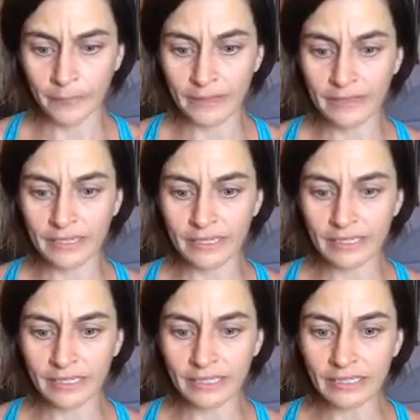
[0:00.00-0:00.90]
The
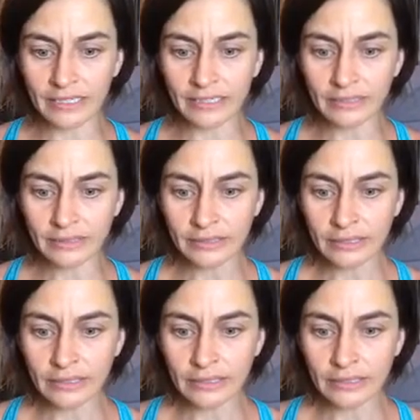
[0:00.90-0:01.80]
key,
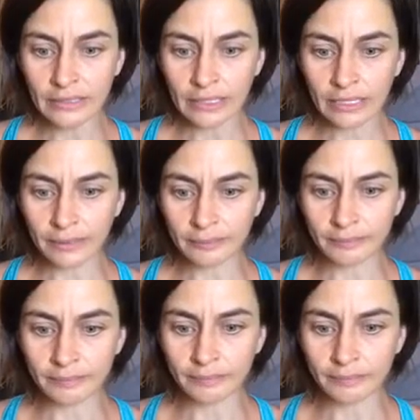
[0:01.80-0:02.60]
or